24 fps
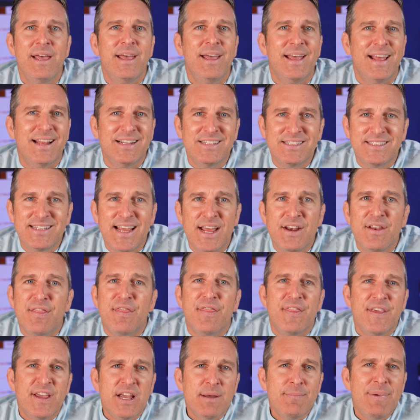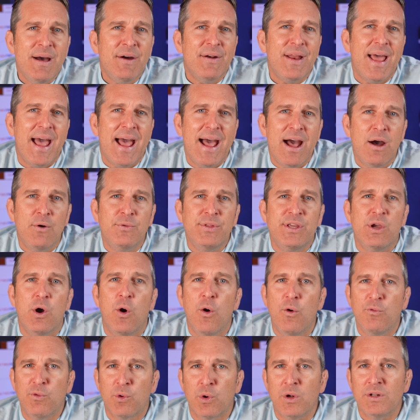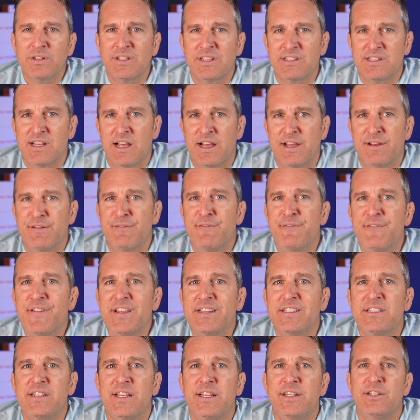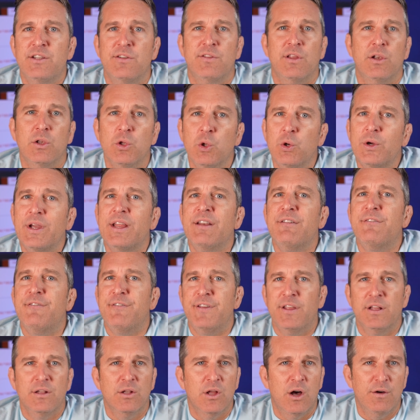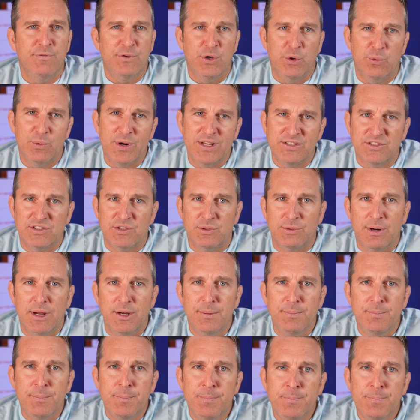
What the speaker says: Instead, think about how the overall design fits into the look and feel of your restaurant.